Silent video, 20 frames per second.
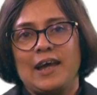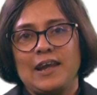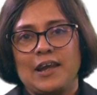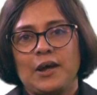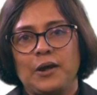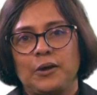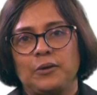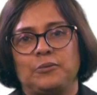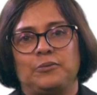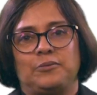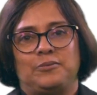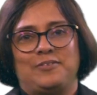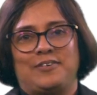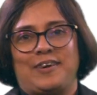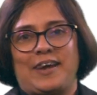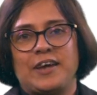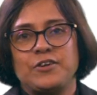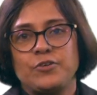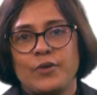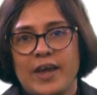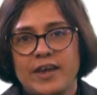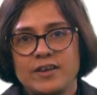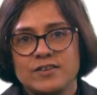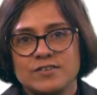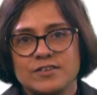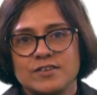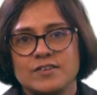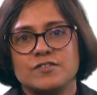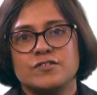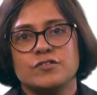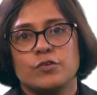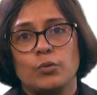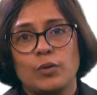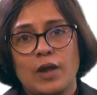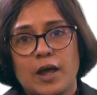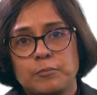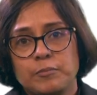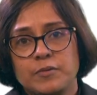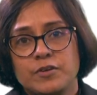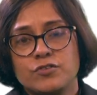Hello, educators, school
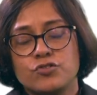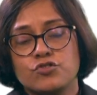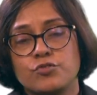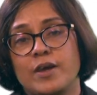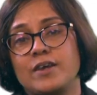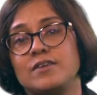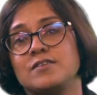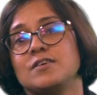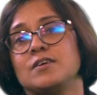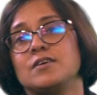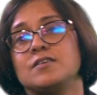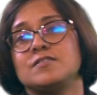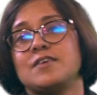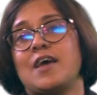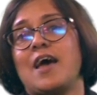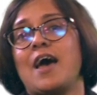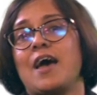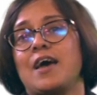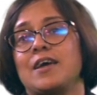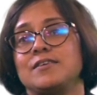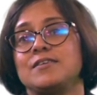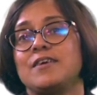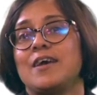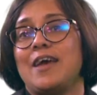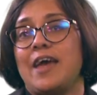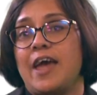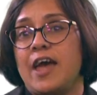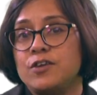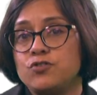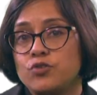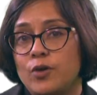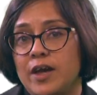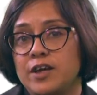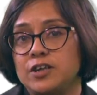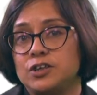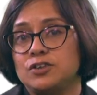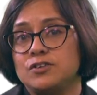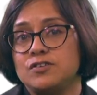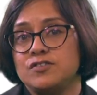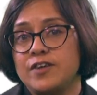administrators, and
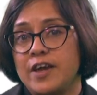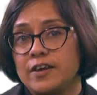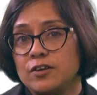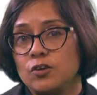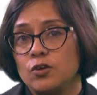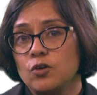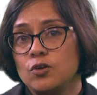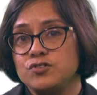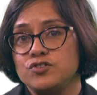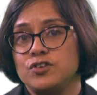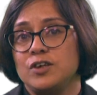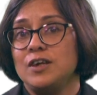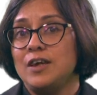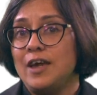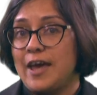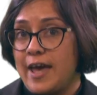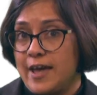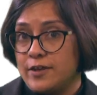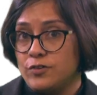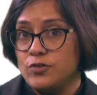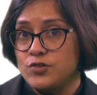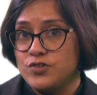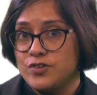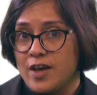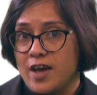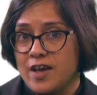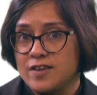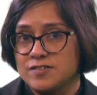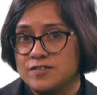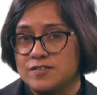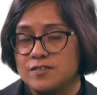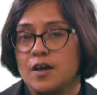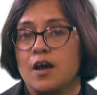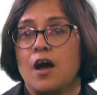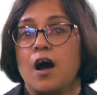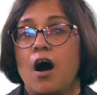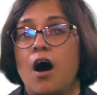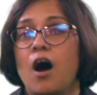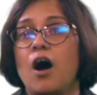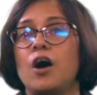education technology enthusiasts.
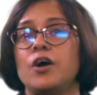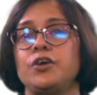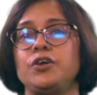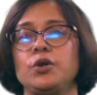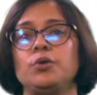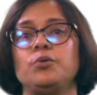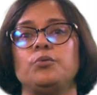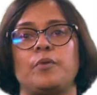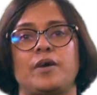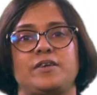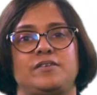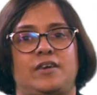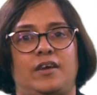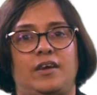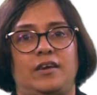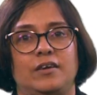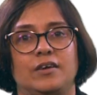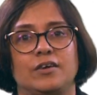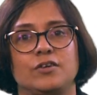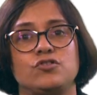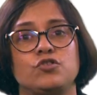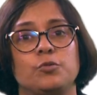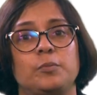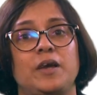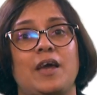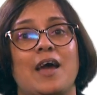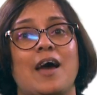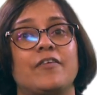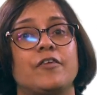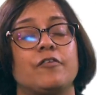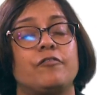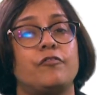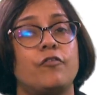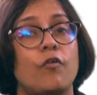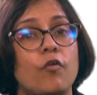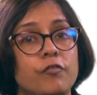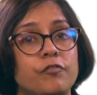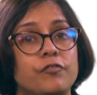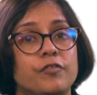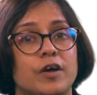Are you ready to be at the
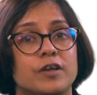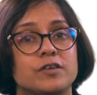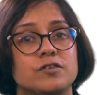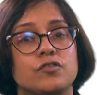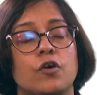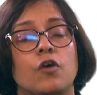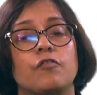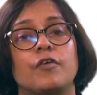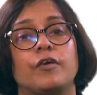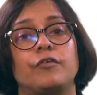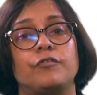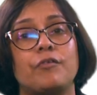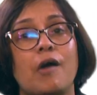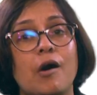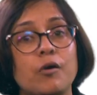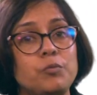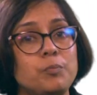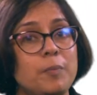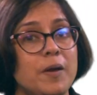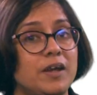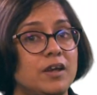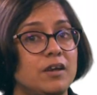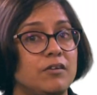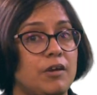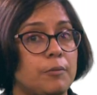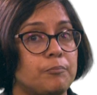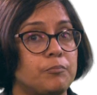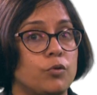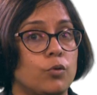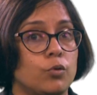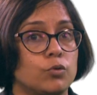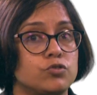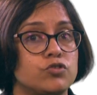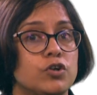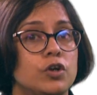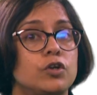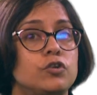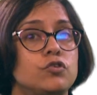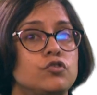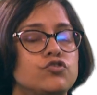forefront of a groundbreaking approach
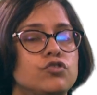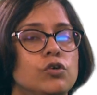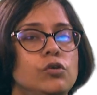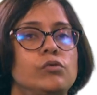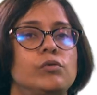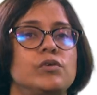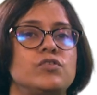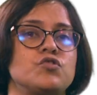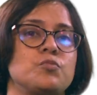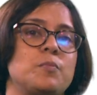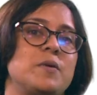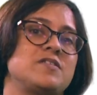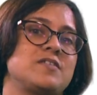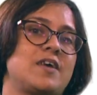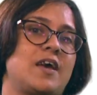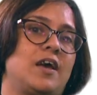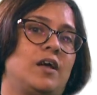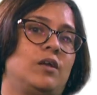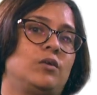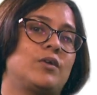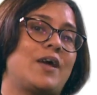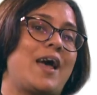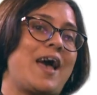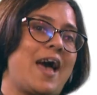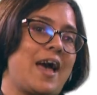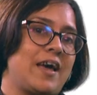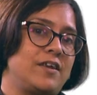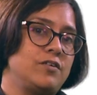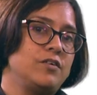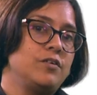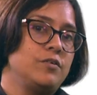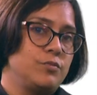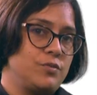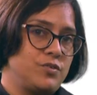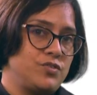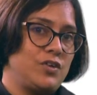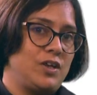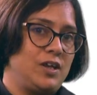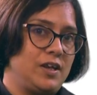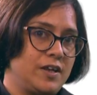to children's mental health and
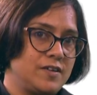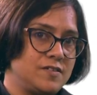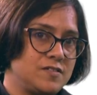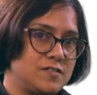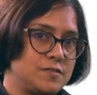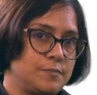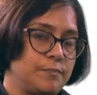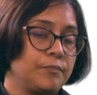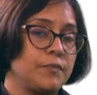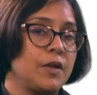resilience?